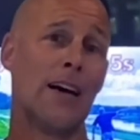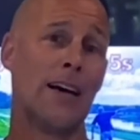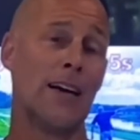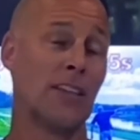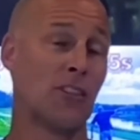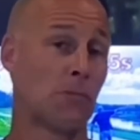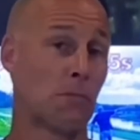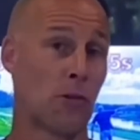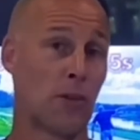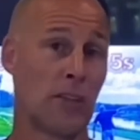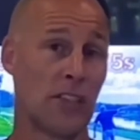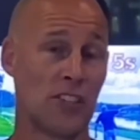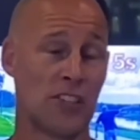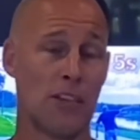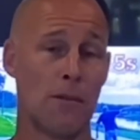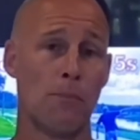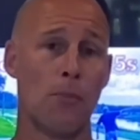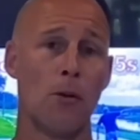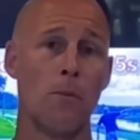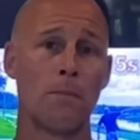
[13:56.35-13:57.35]
It's pretty
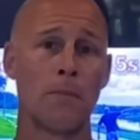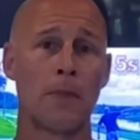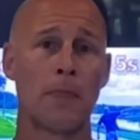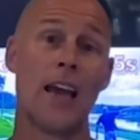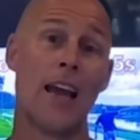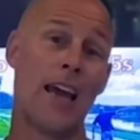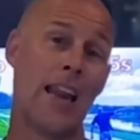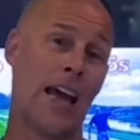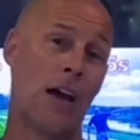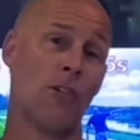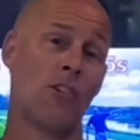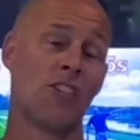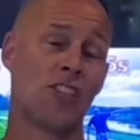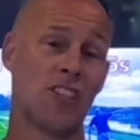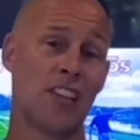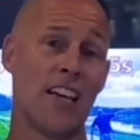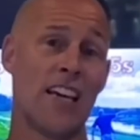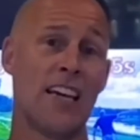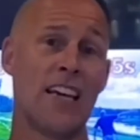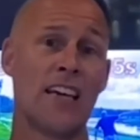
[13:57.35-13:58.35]
simple. And I would
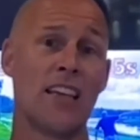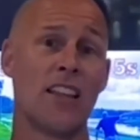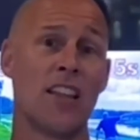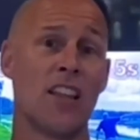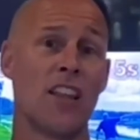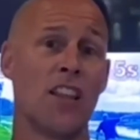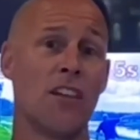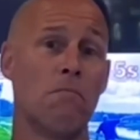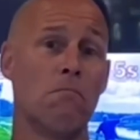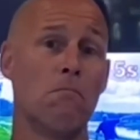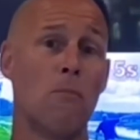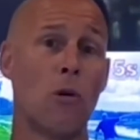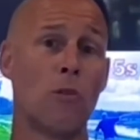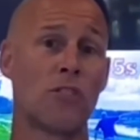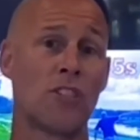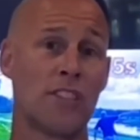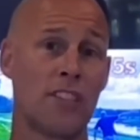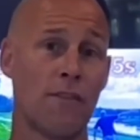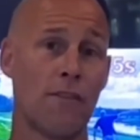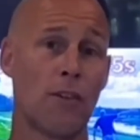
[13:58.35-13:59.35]
say the
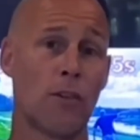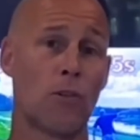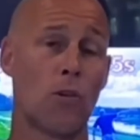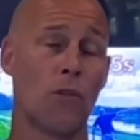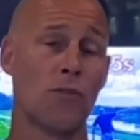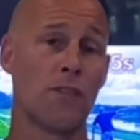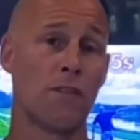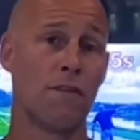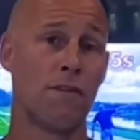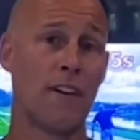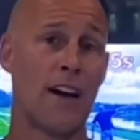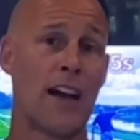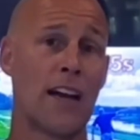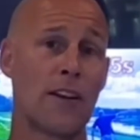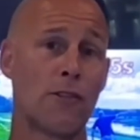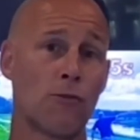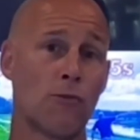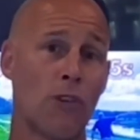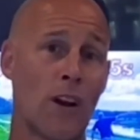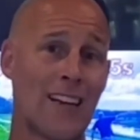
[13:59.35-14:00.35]
most difficult to
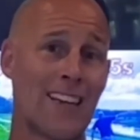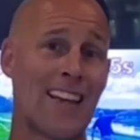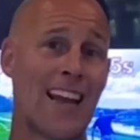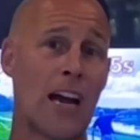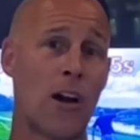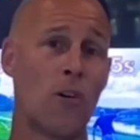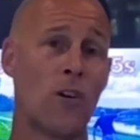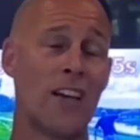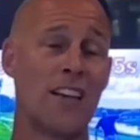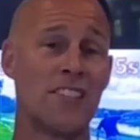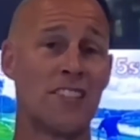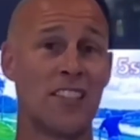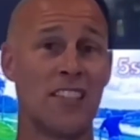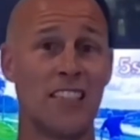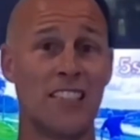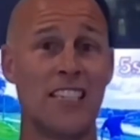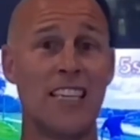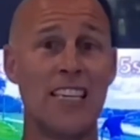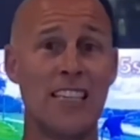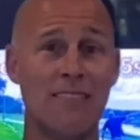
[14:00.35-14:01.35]
find right now is the
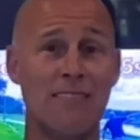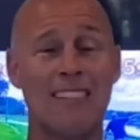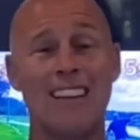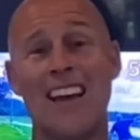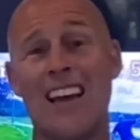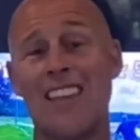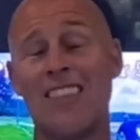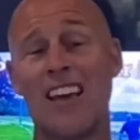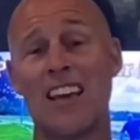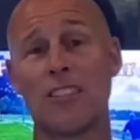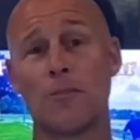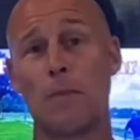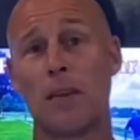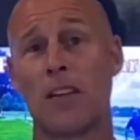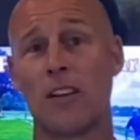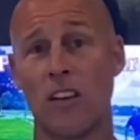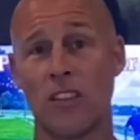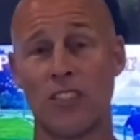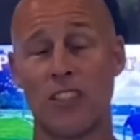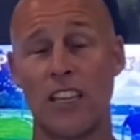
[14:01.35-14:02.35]
Yeet, and that's
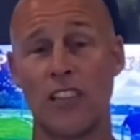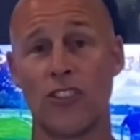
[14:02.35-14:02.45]
because they